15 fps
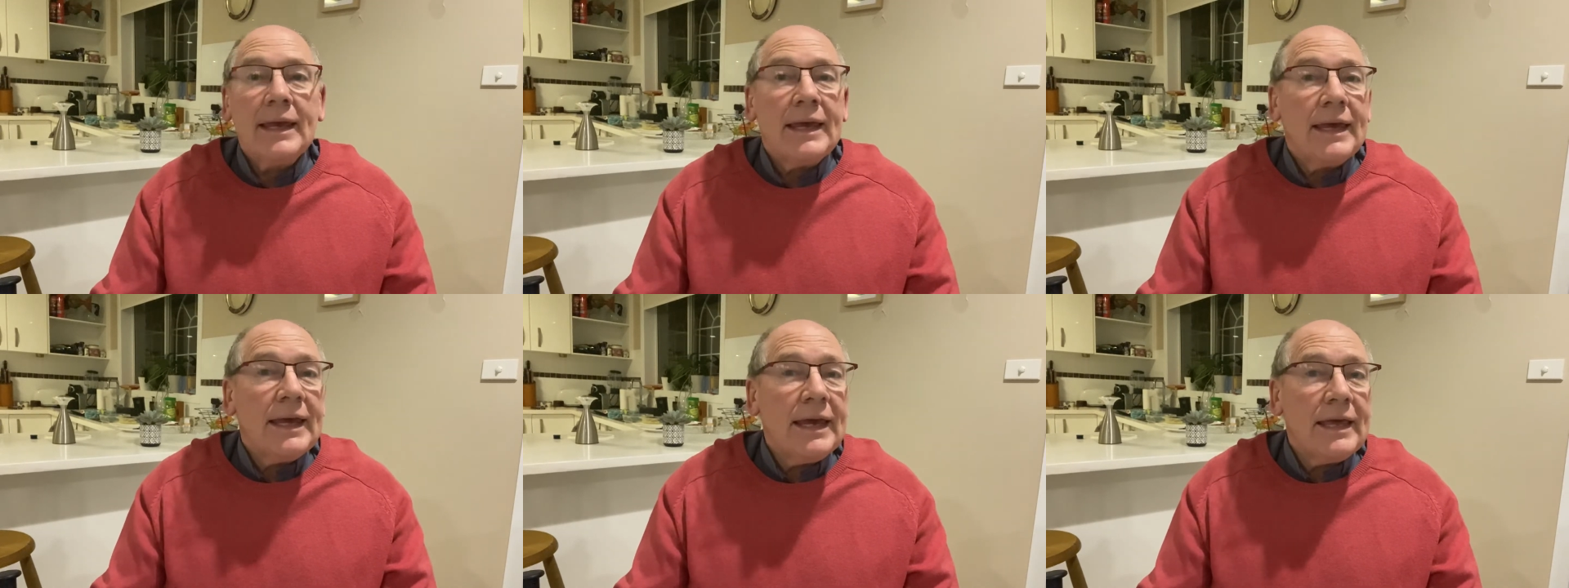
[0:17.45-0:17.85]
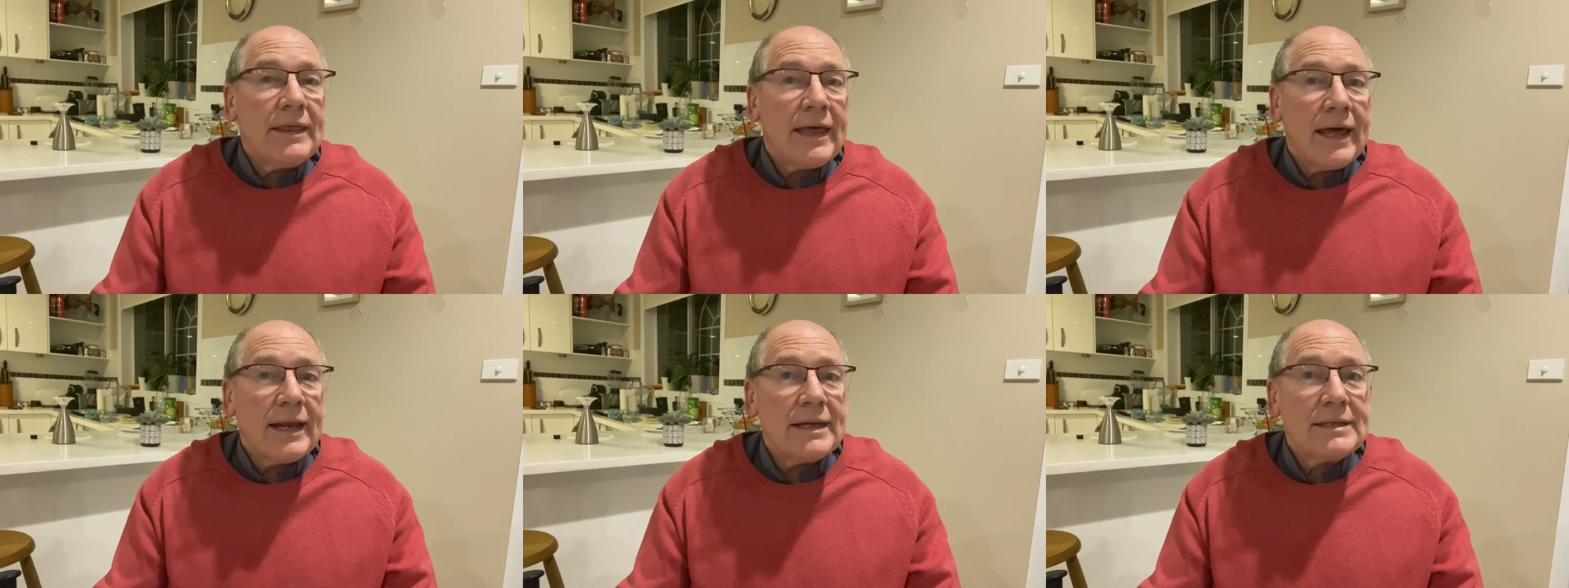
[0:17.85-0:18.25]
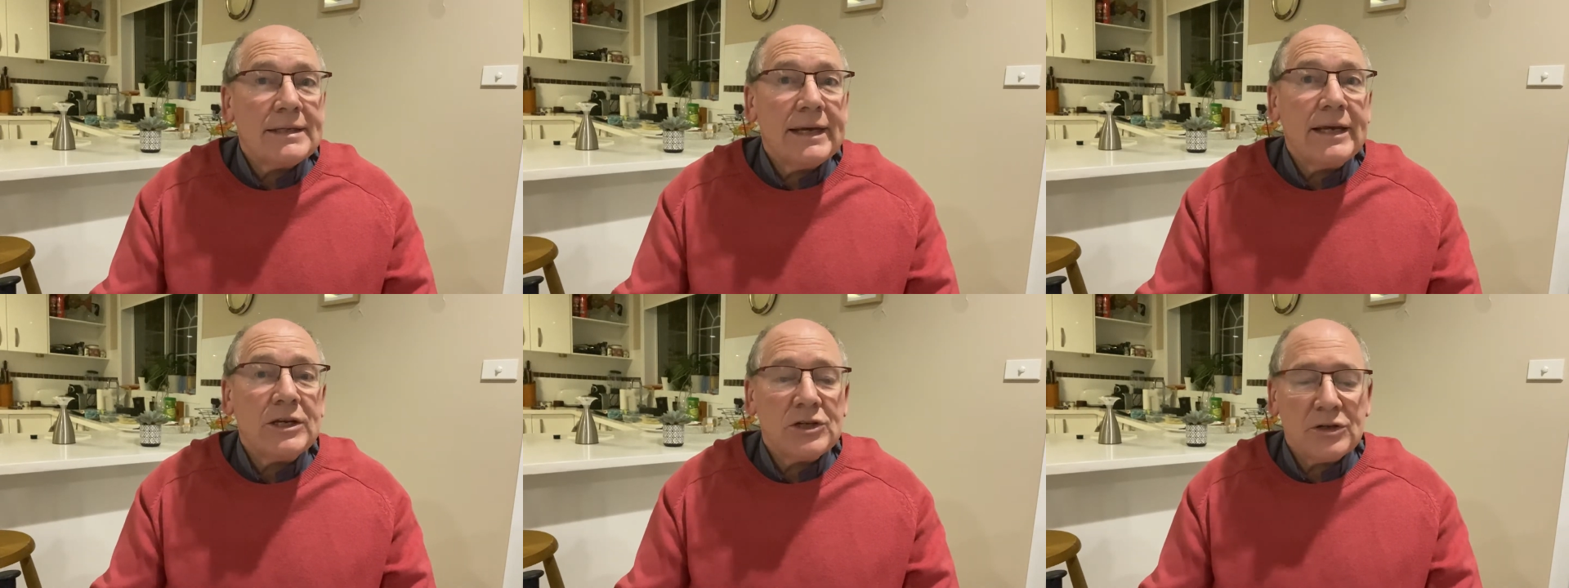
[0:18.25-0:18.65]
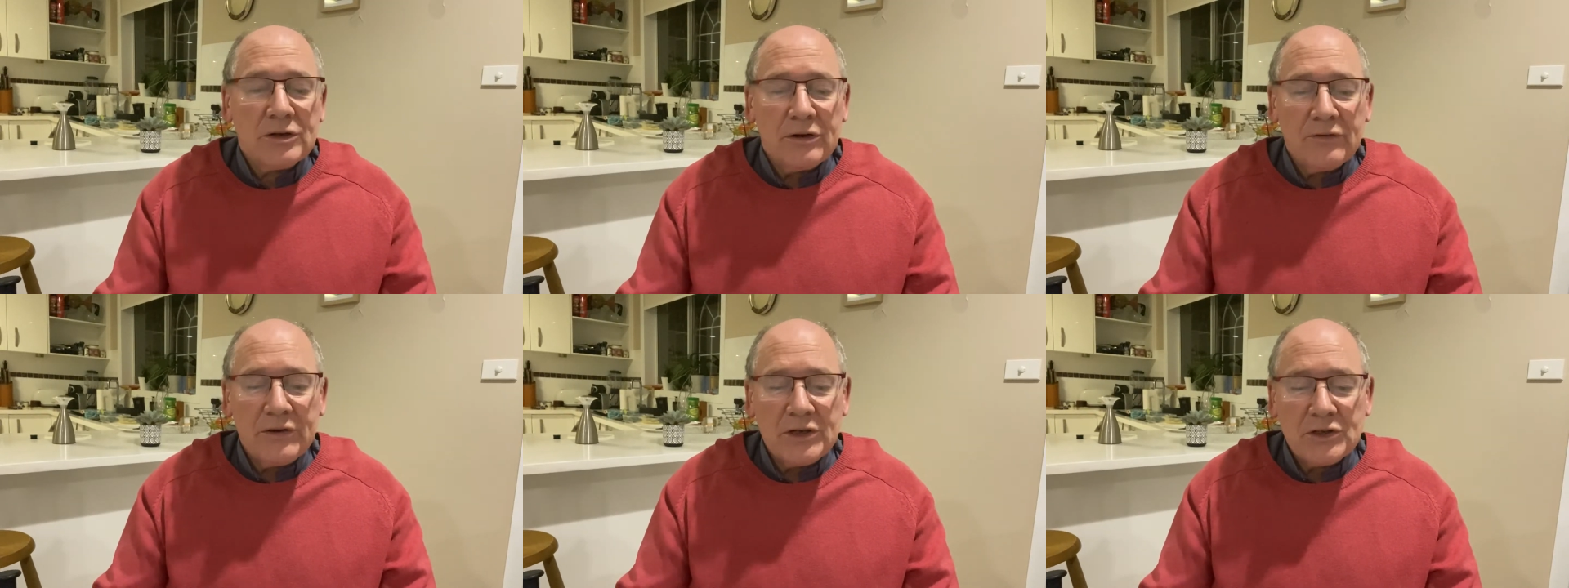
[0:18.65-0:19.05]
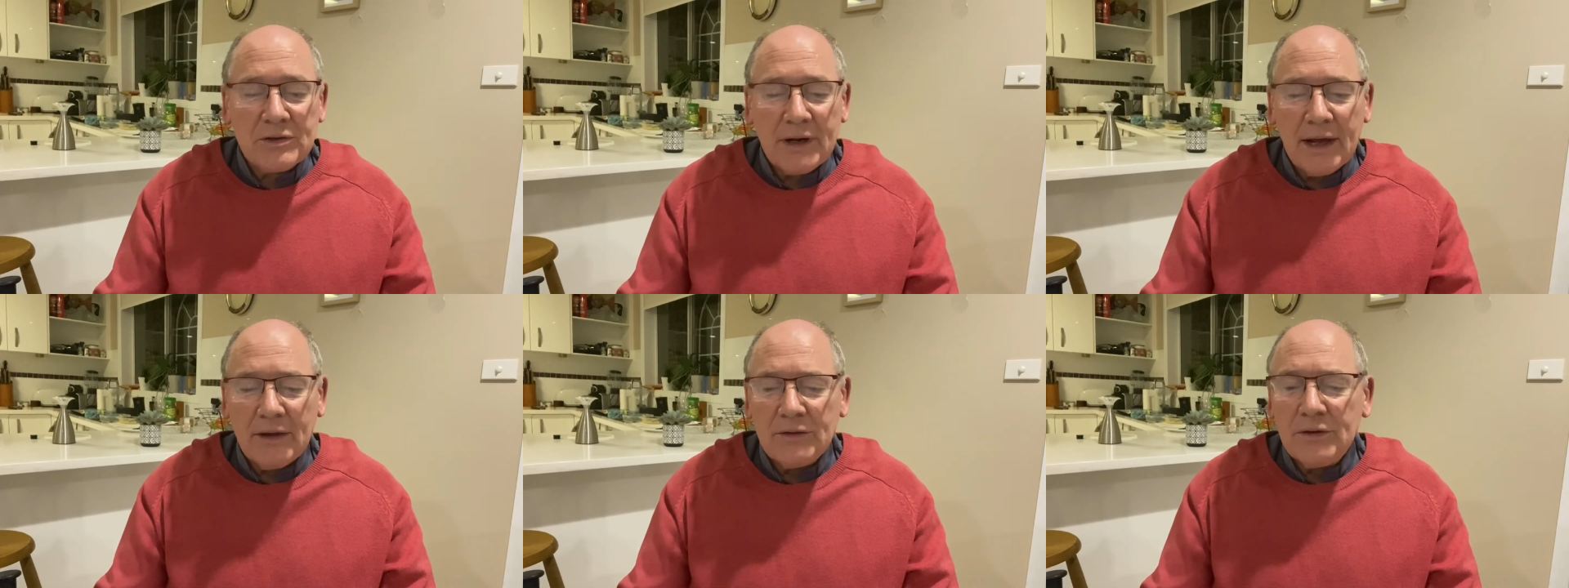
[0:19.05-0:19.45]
He, that teacher of Israel,